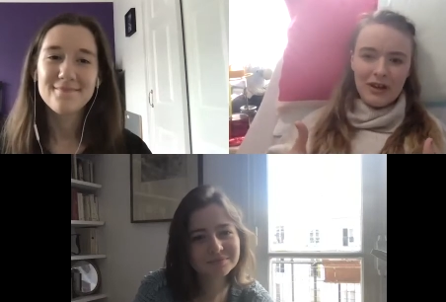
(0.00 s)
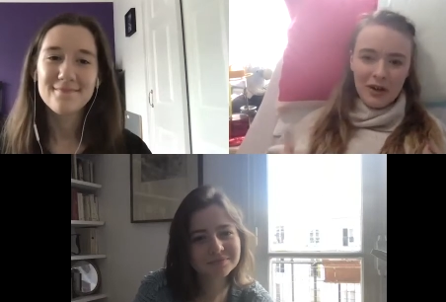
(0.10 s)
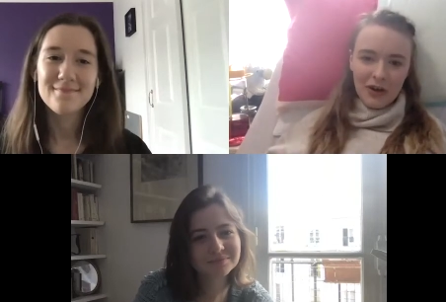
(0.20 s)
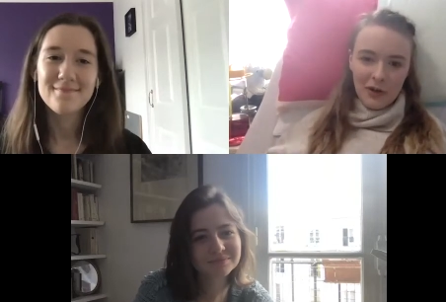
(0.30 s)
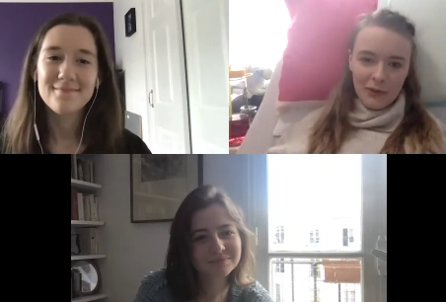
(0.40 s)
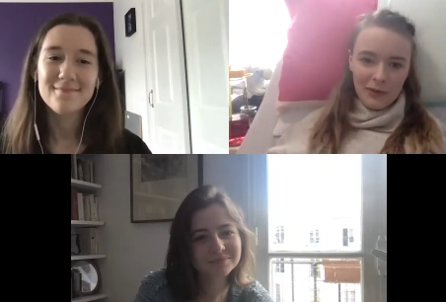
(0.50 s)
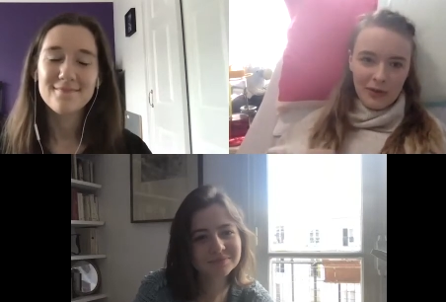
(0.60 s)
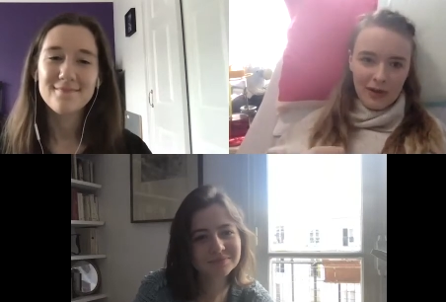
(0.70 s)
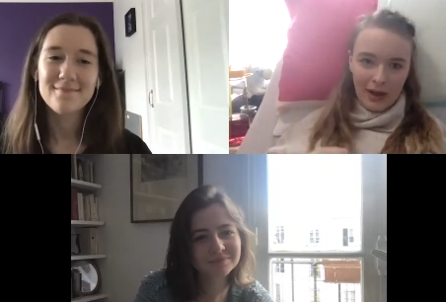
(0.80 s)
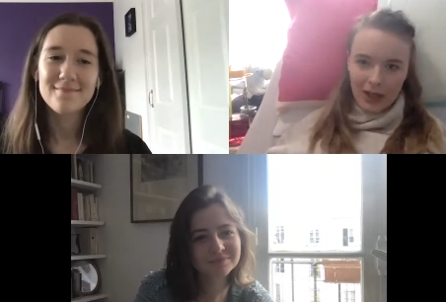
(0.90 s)
Speaker 1: of
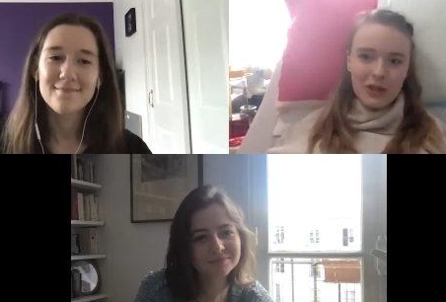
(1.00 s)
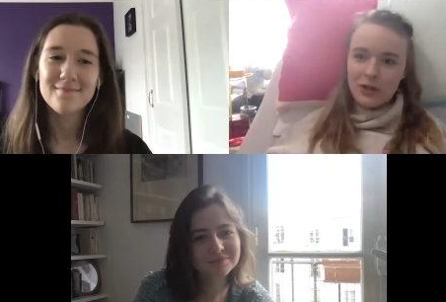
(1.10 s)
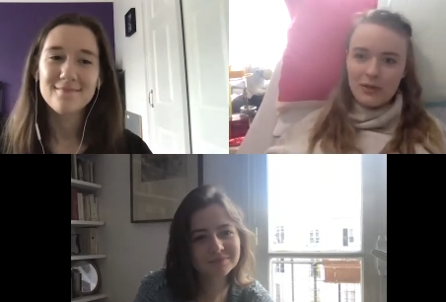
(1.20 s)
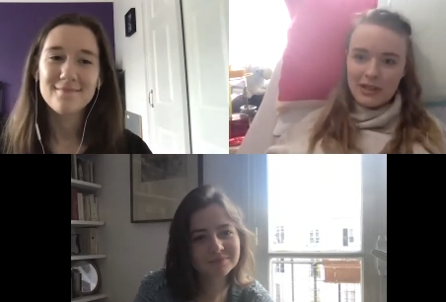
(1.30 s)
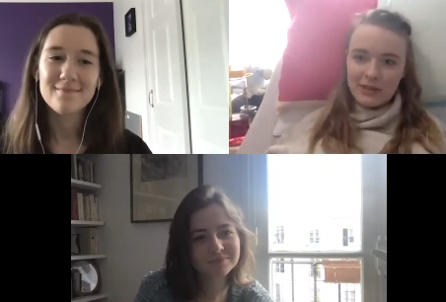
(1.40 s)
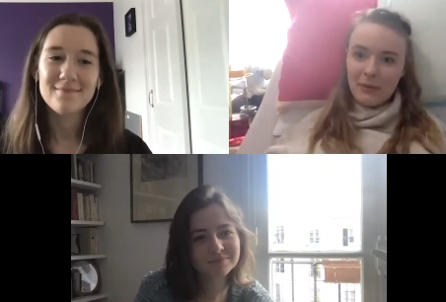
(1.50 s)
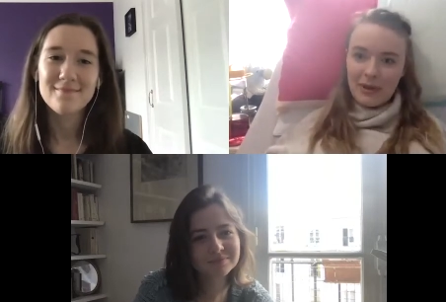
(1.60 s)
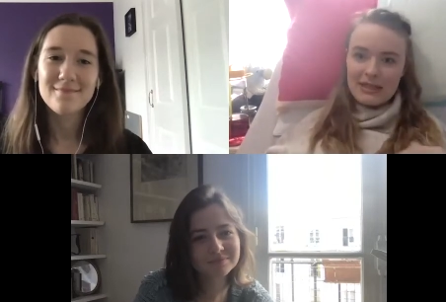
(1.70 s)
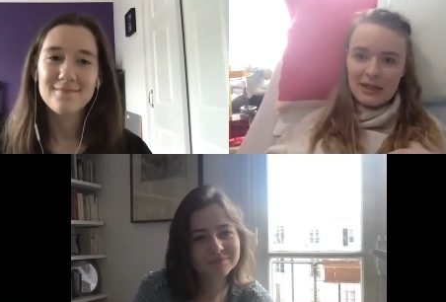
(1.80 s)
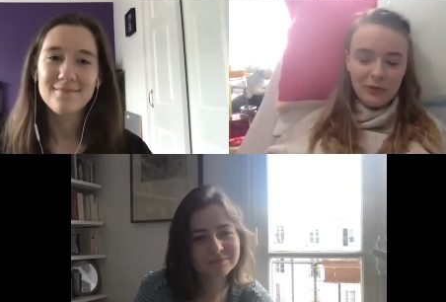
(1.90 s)
I can do this by
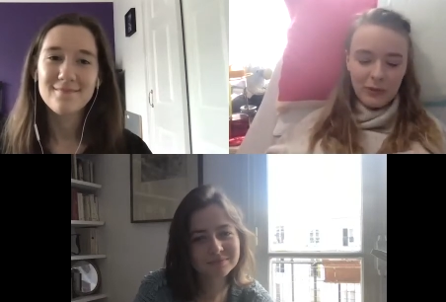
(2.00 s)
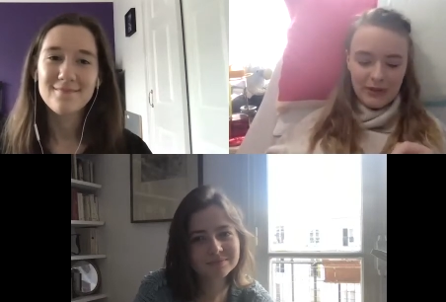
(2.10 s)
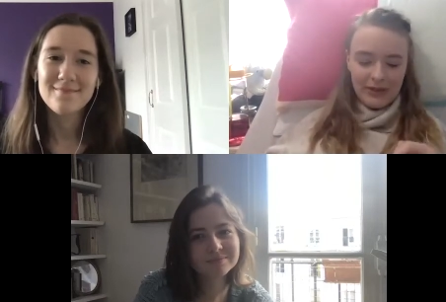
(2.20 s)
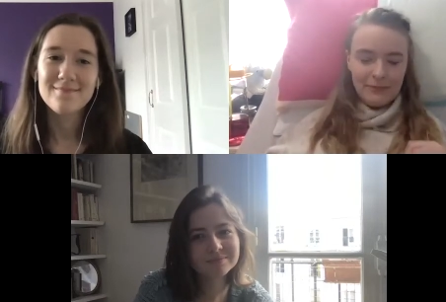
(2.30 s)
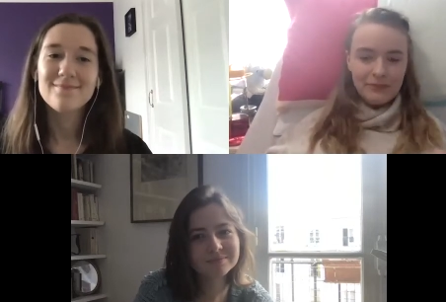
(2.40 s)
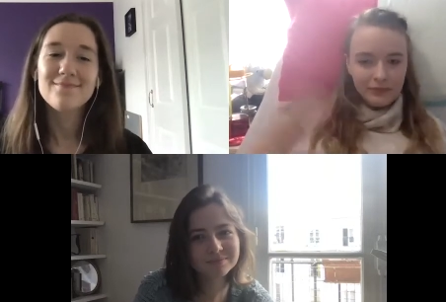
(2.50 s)
myself. But then